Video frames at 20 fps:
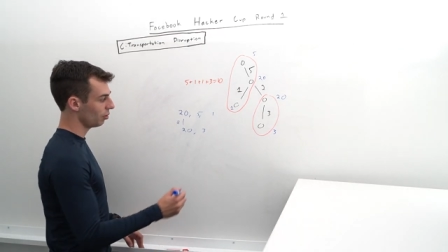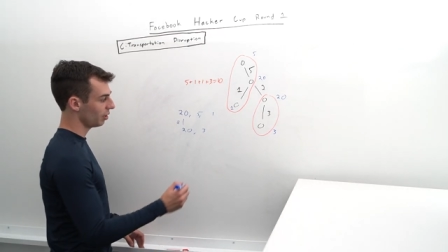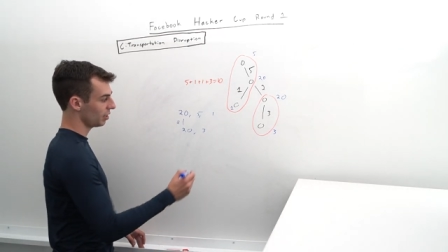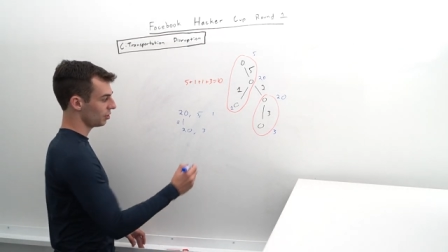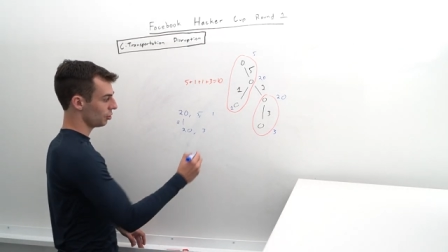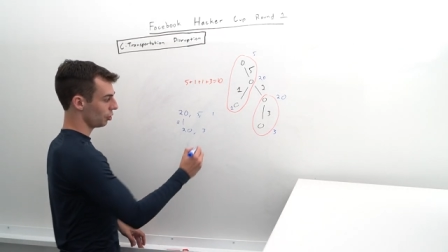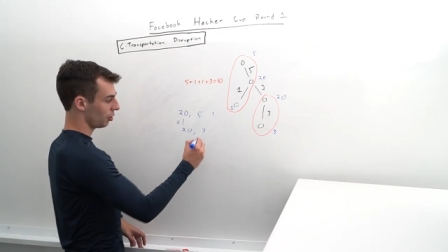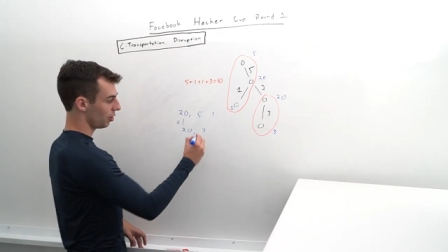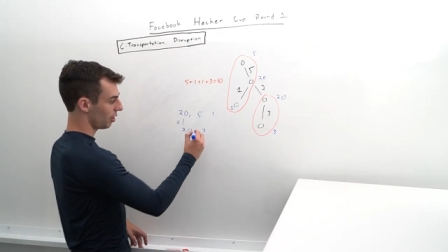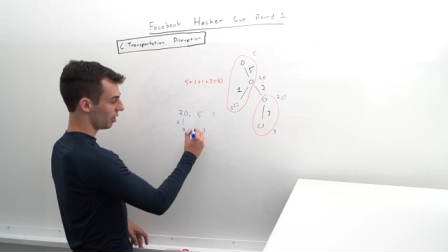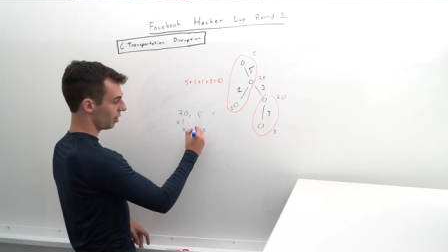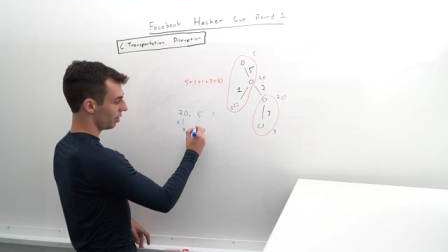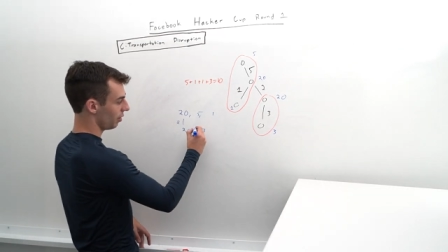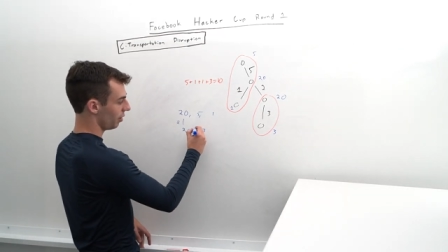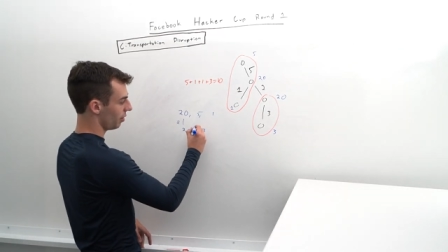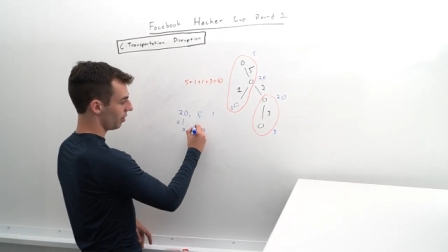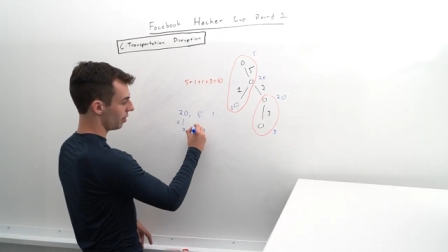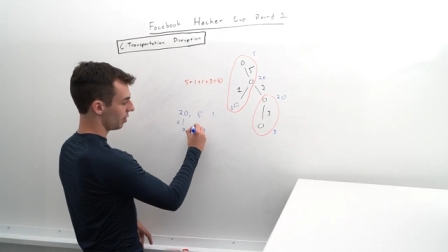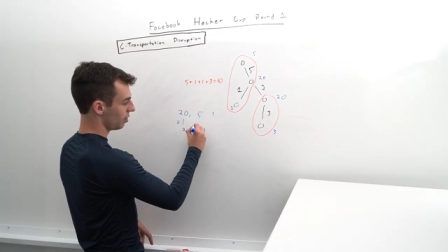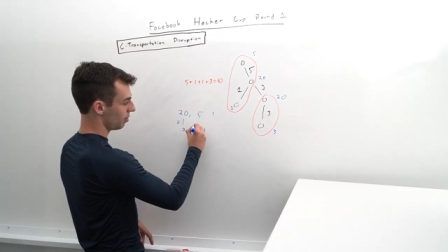Let's look at
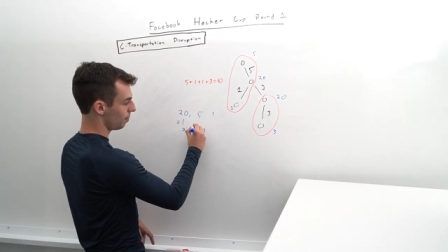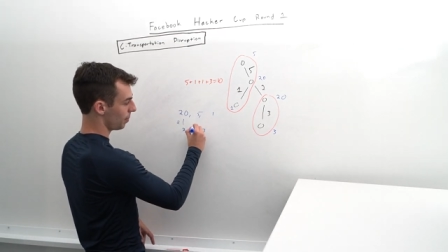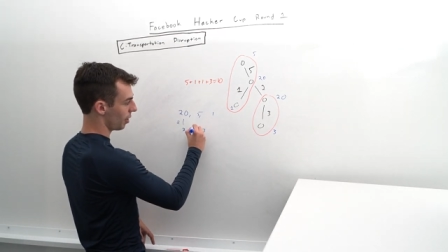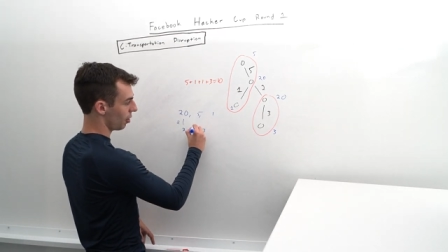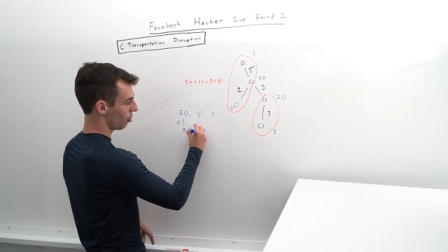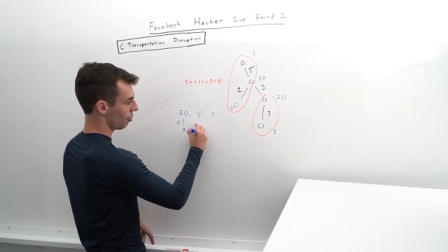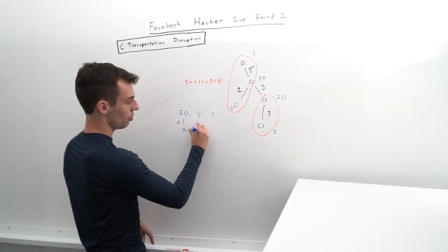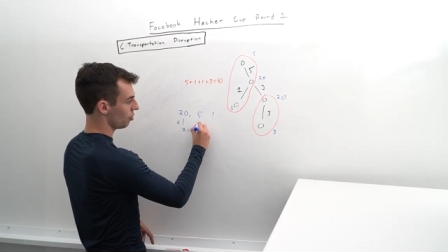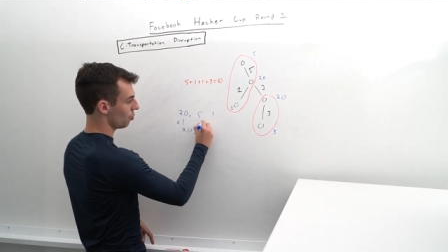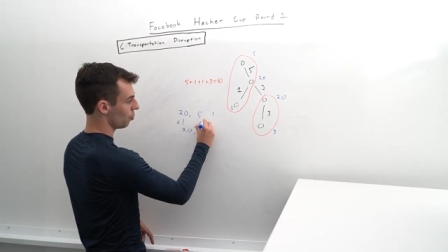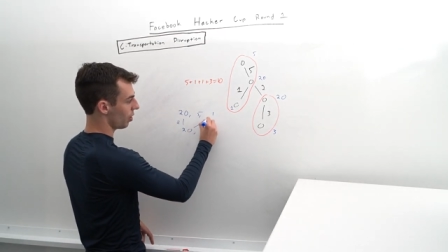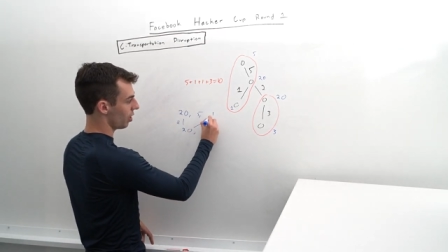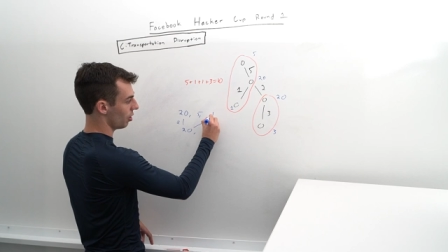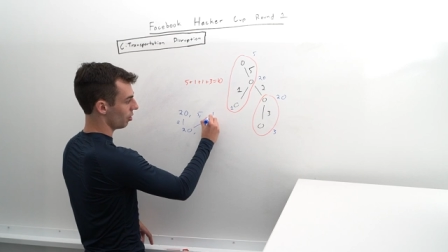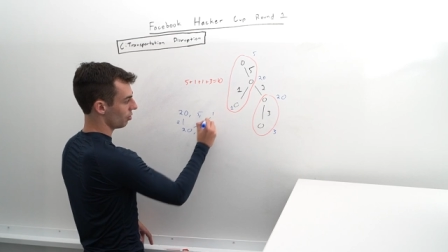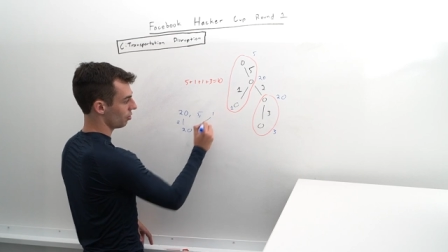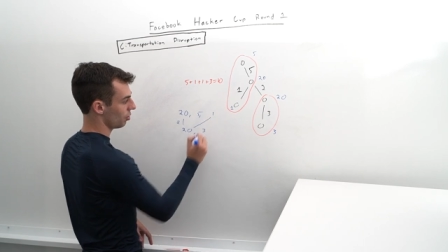this pair as well.